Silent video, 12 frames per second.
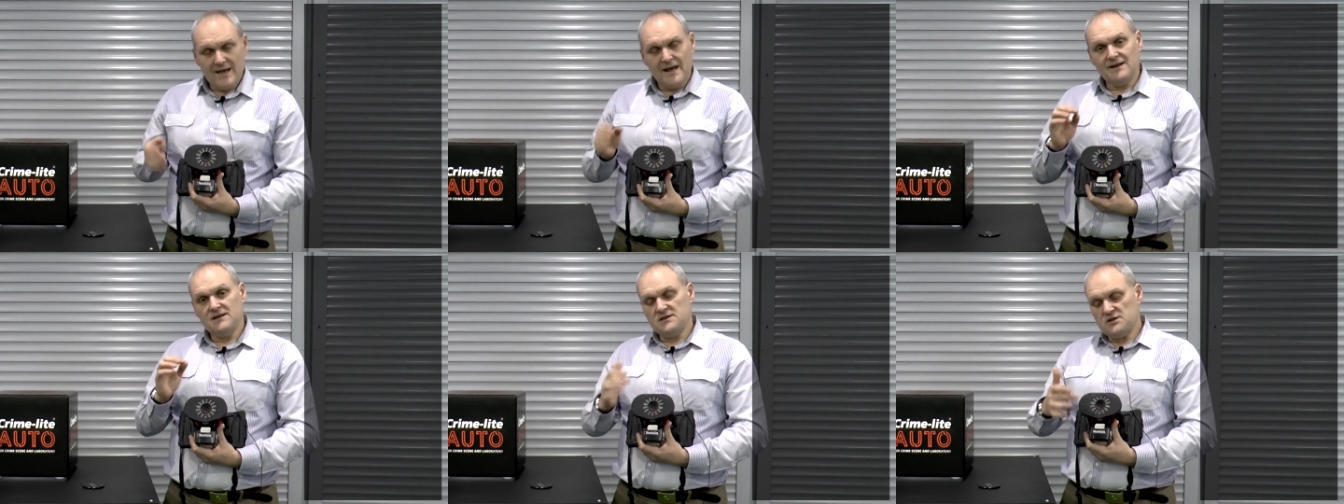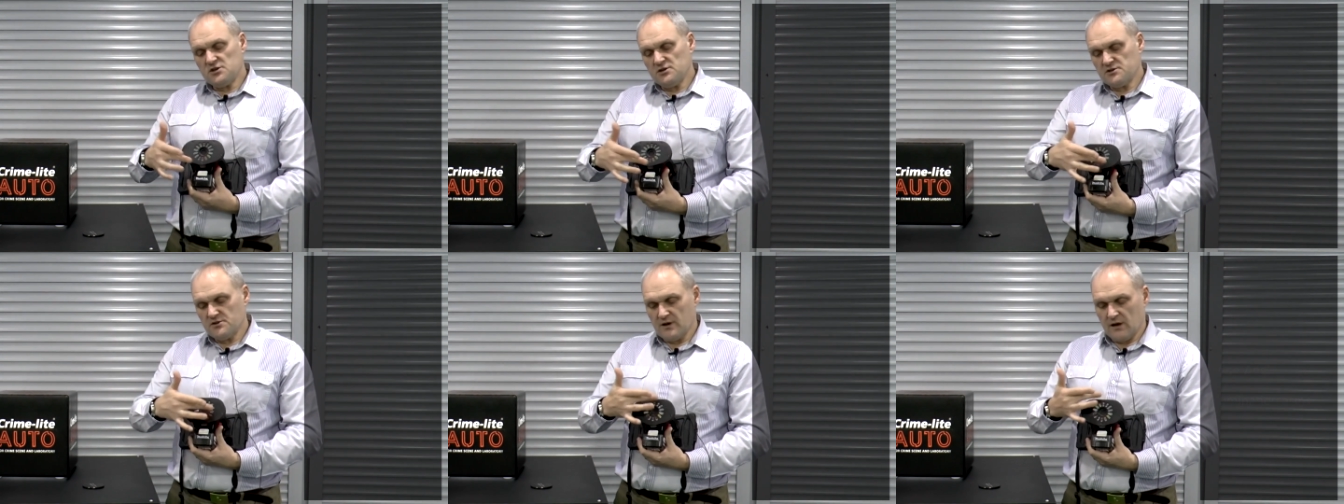In
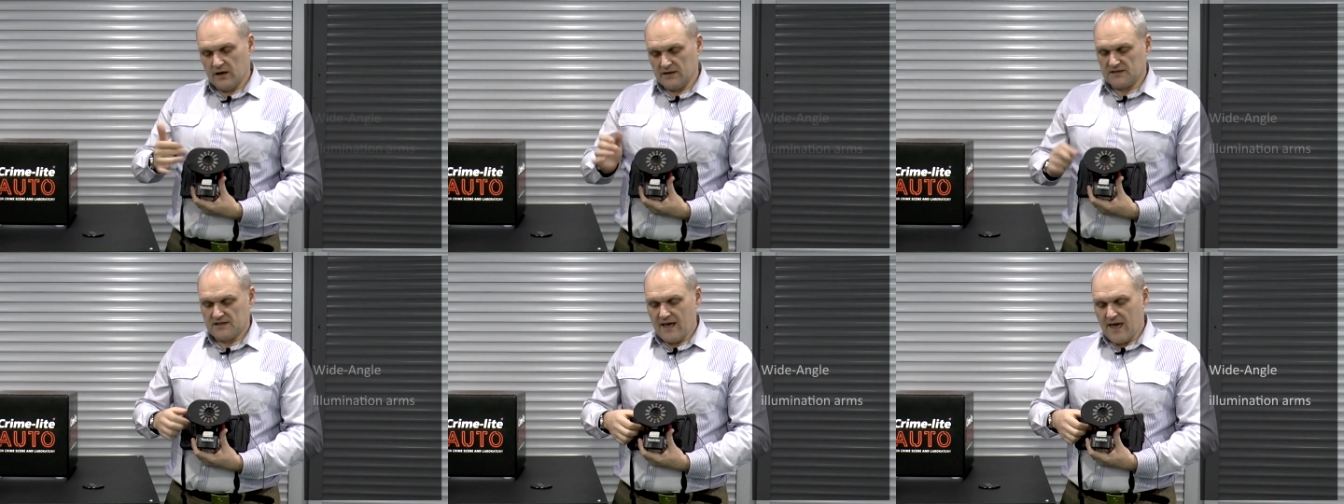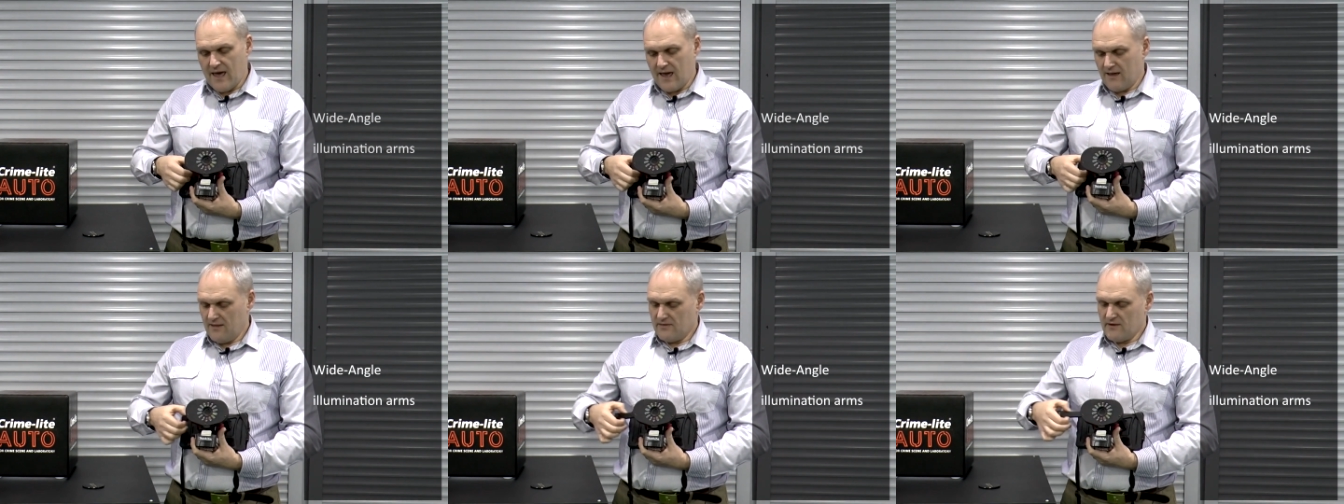addition to the lights there,
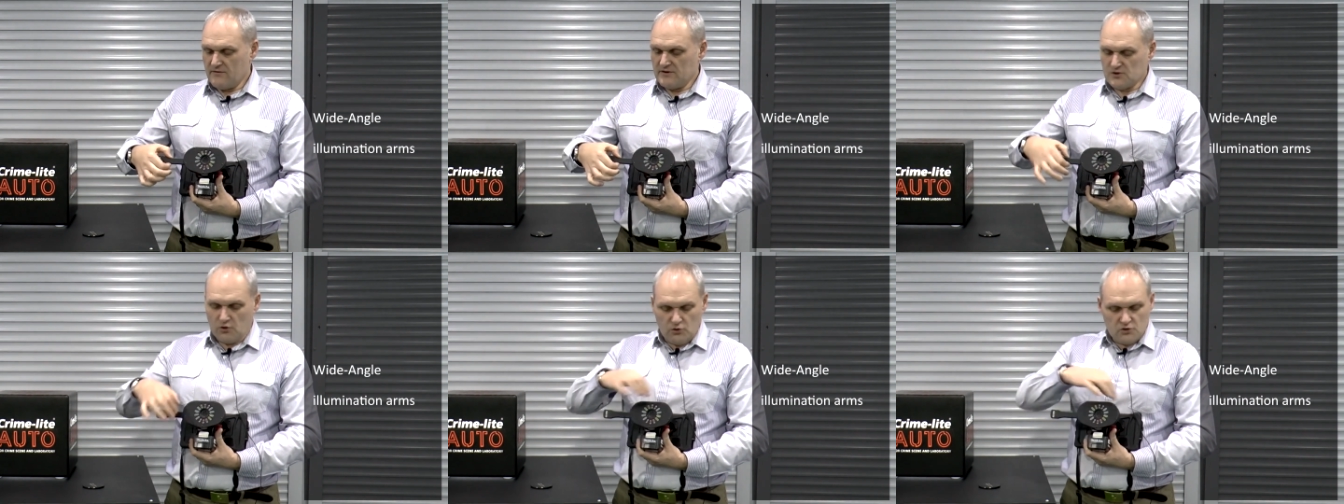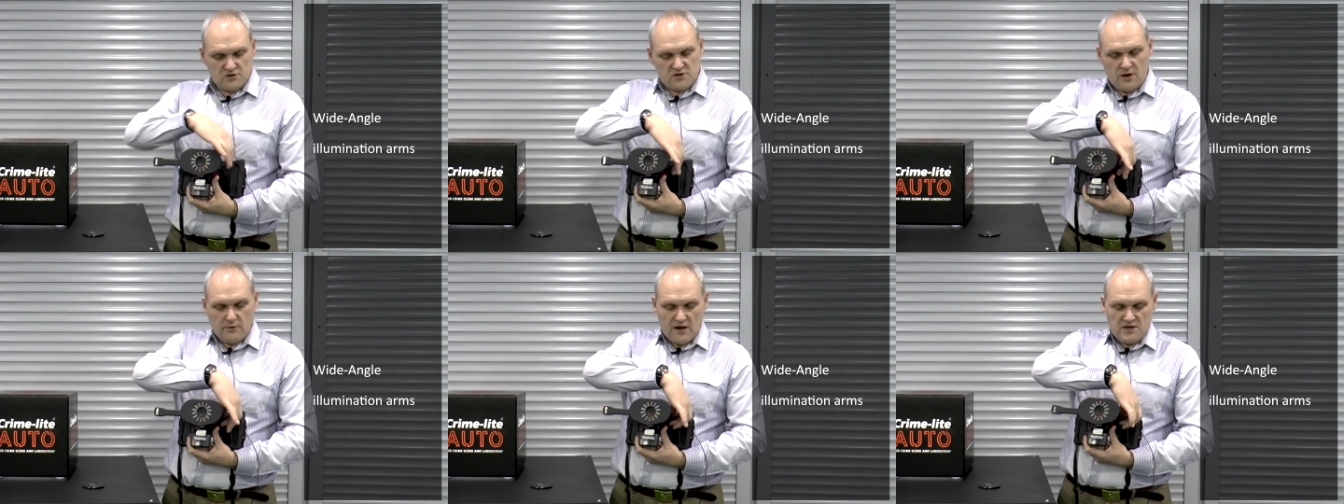there is
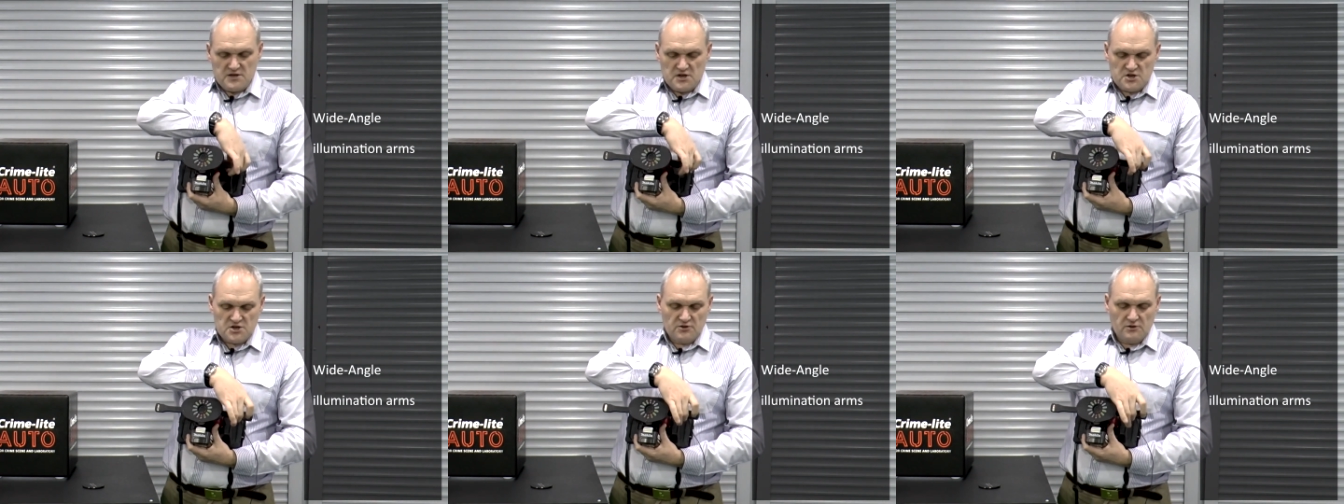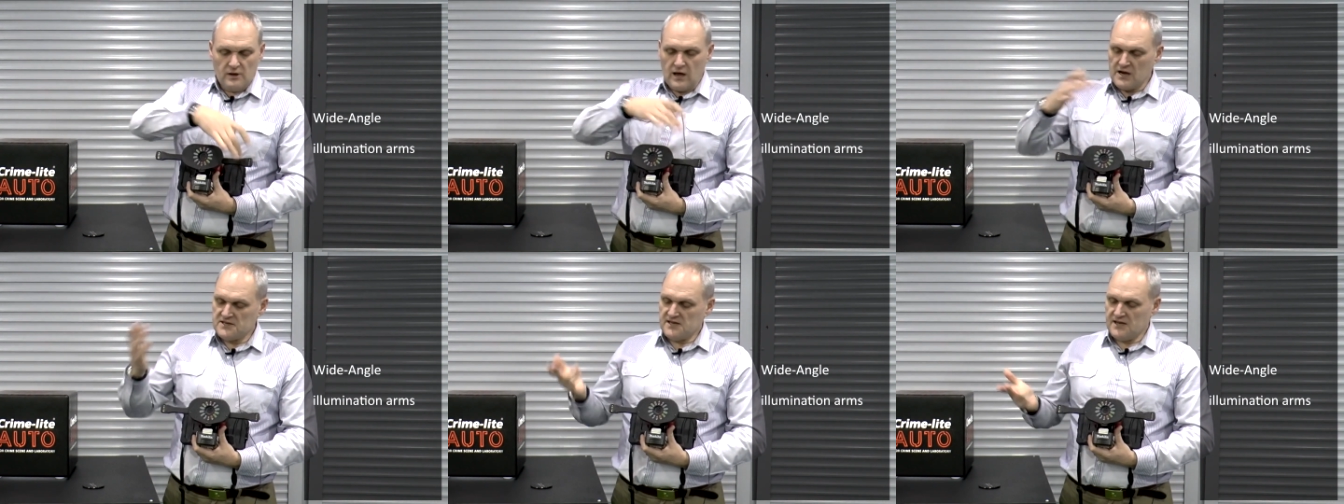also additional
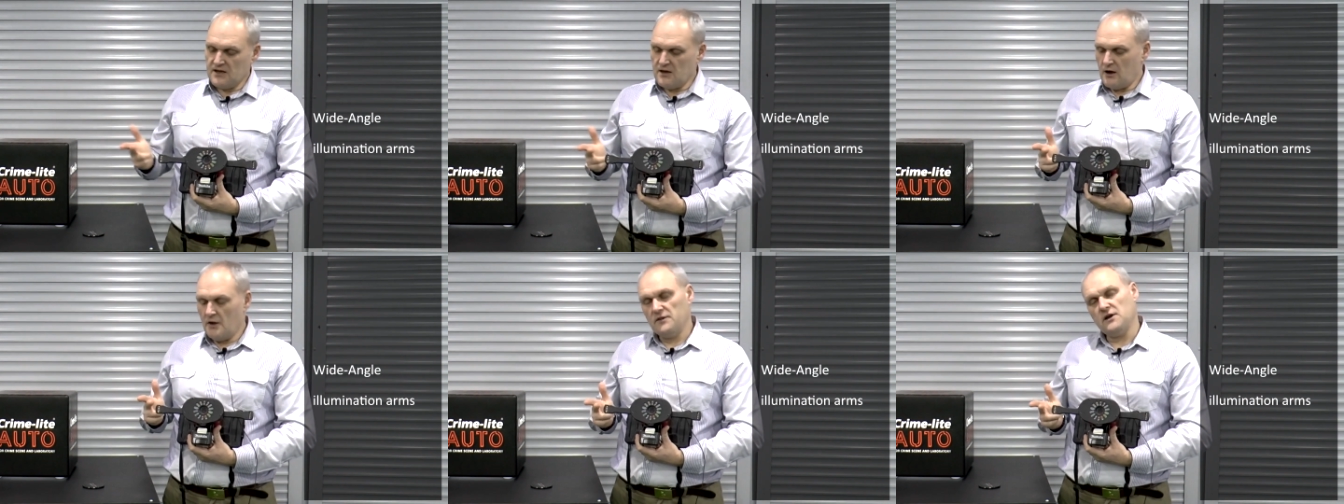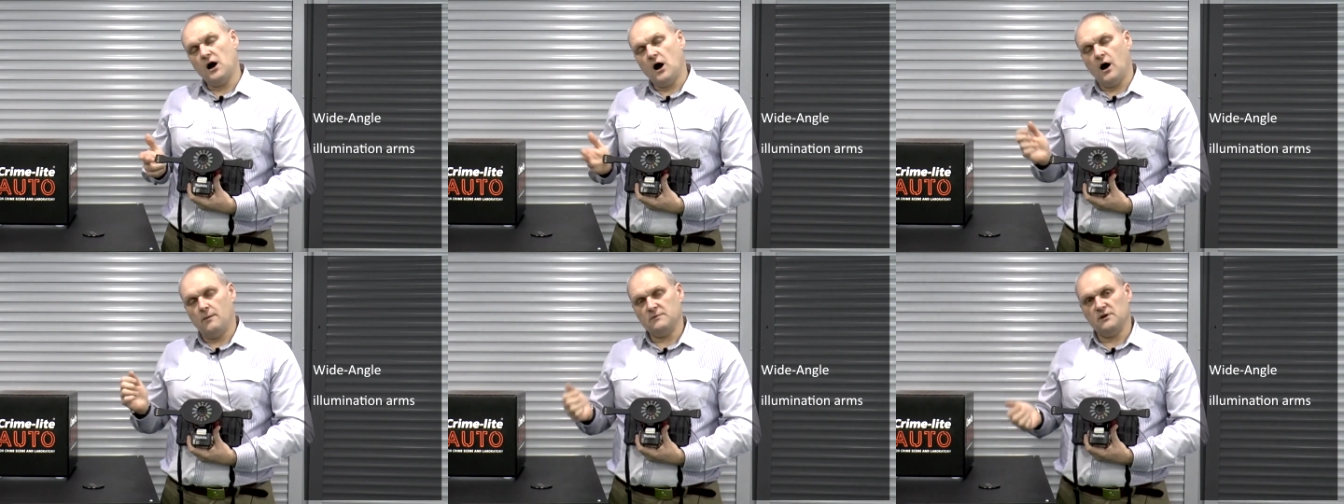lighting on the
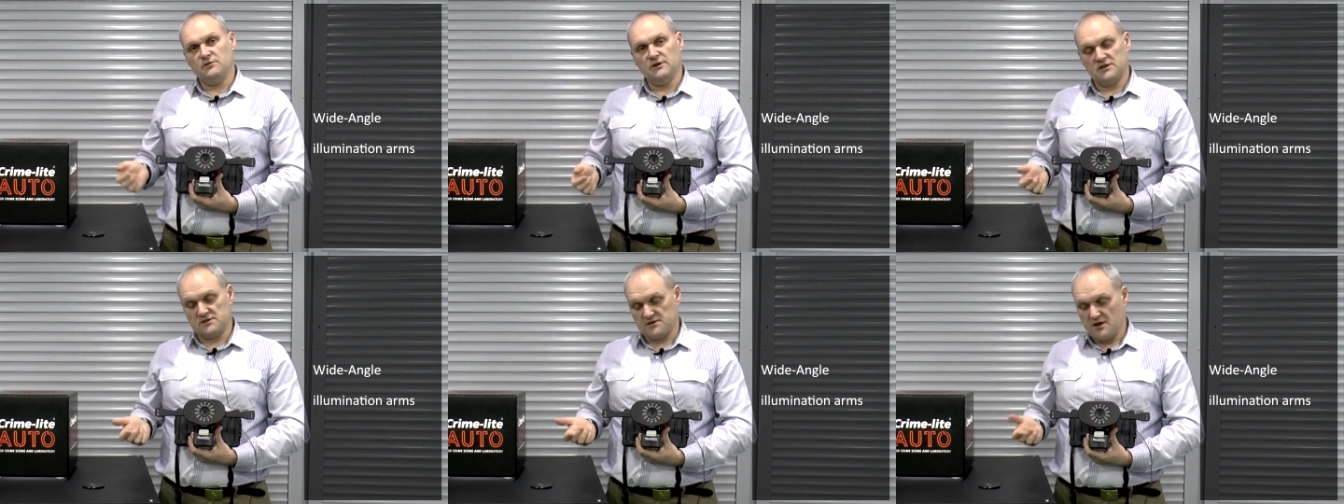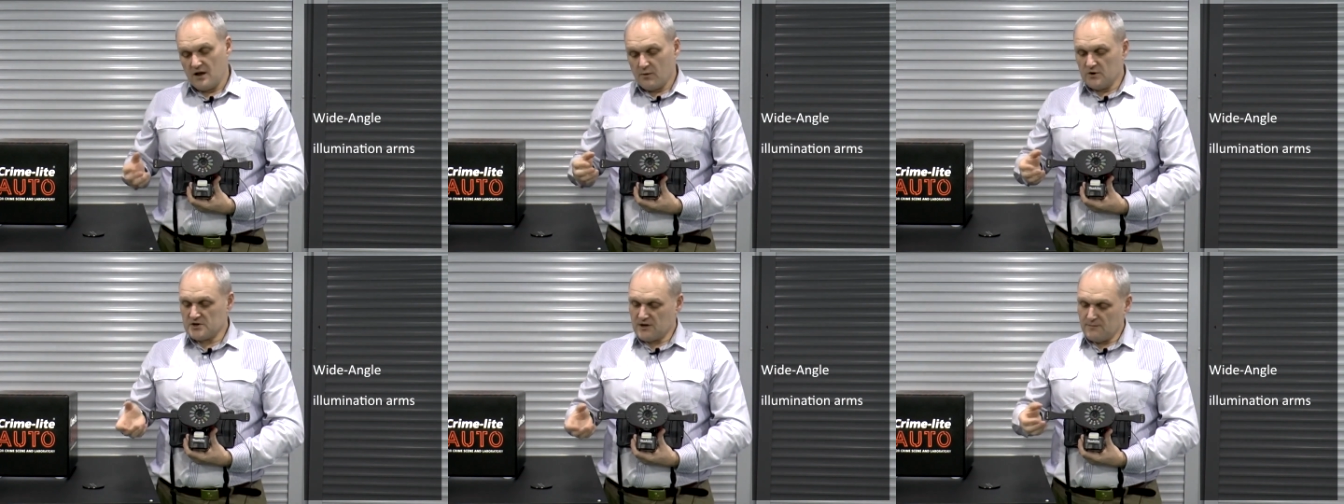arm units,
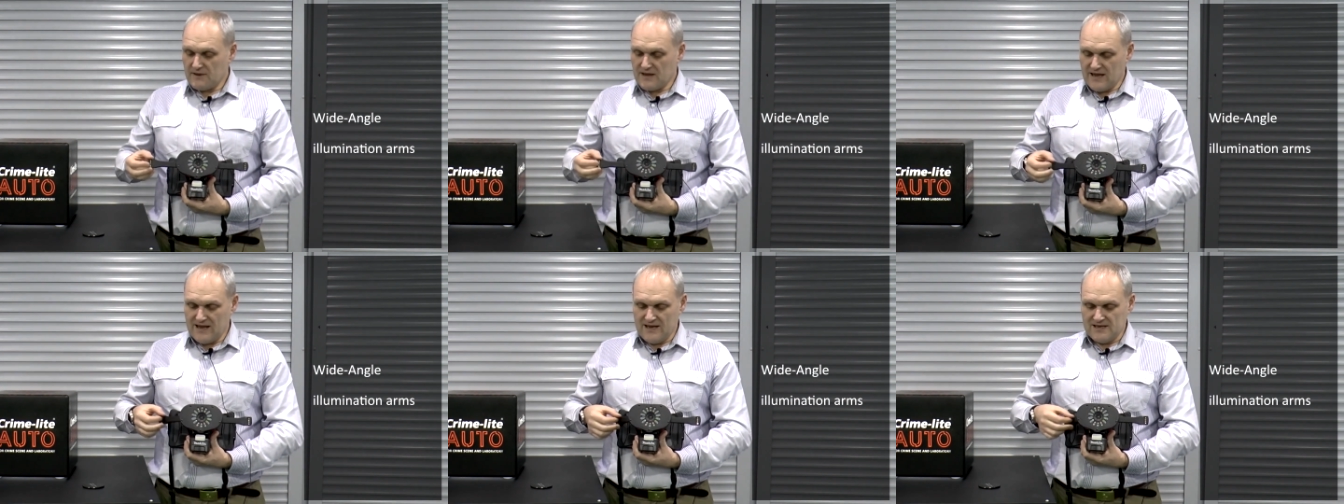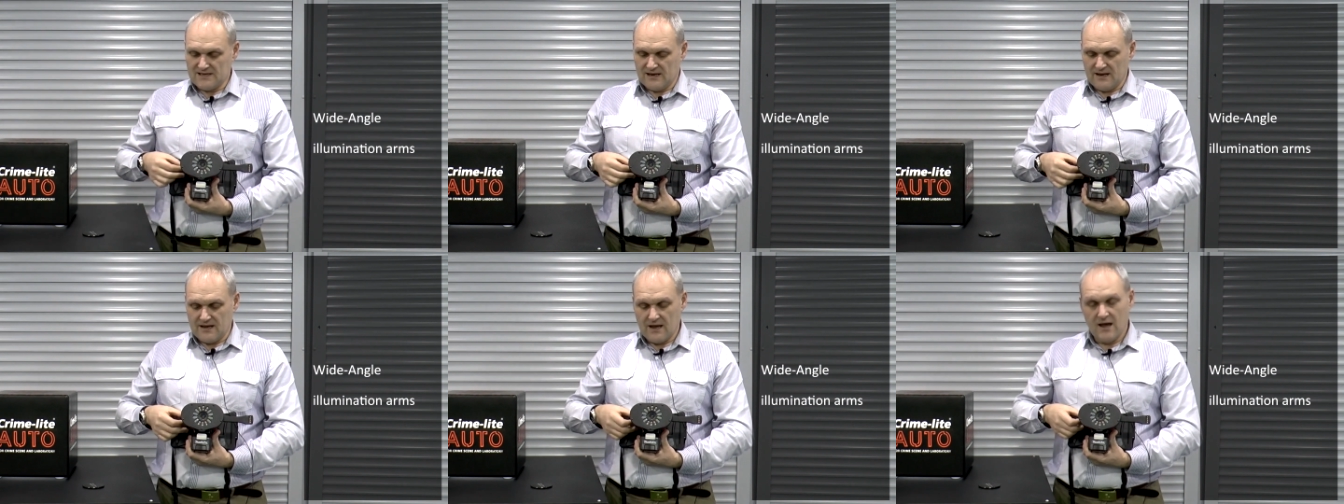which can be
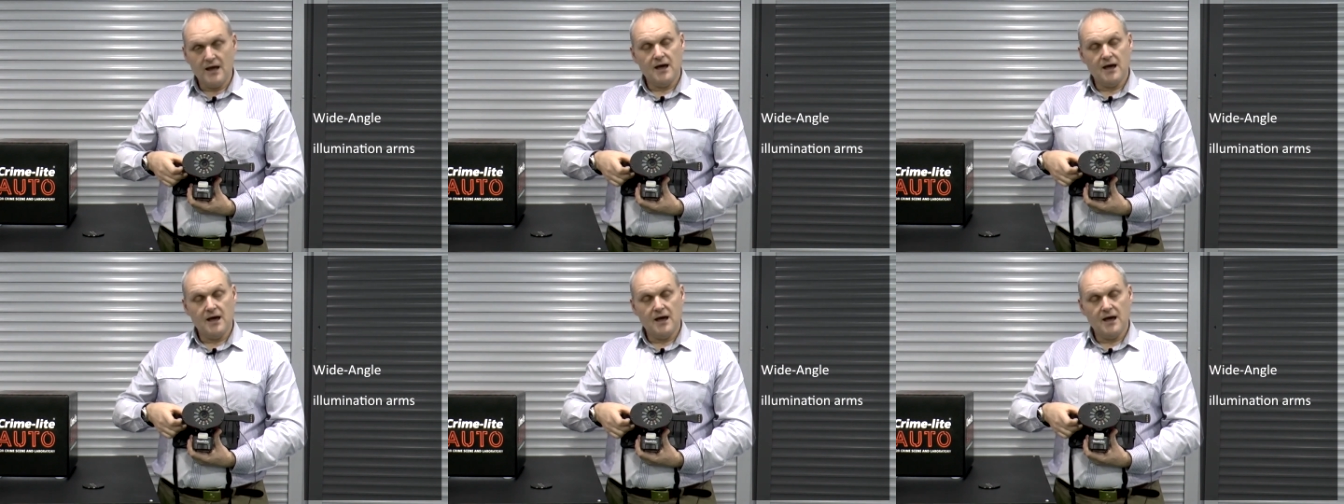easily